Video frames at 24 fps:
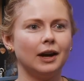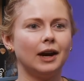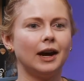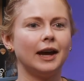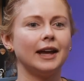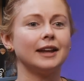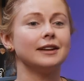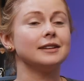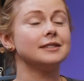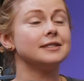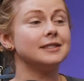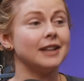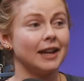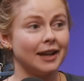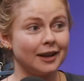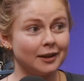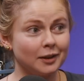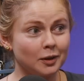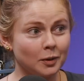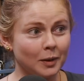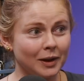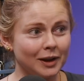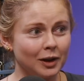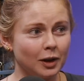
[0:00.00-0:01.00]
I
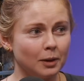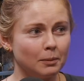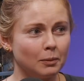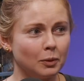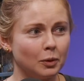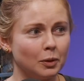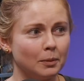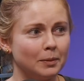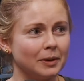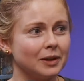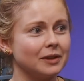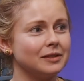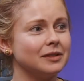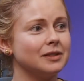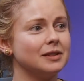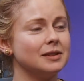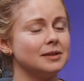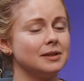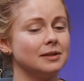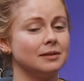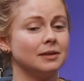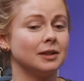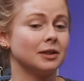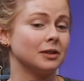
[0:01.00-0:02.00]
understand quite a lot more because
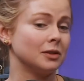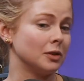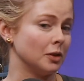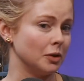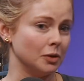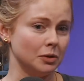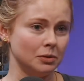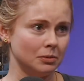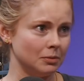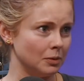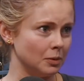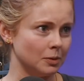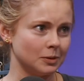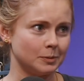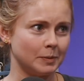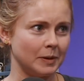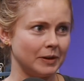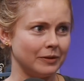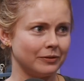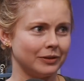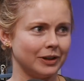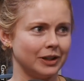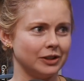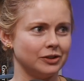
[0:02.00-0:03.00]
the crew all
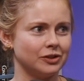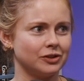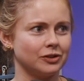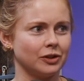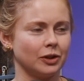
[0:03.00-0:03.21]
speak French.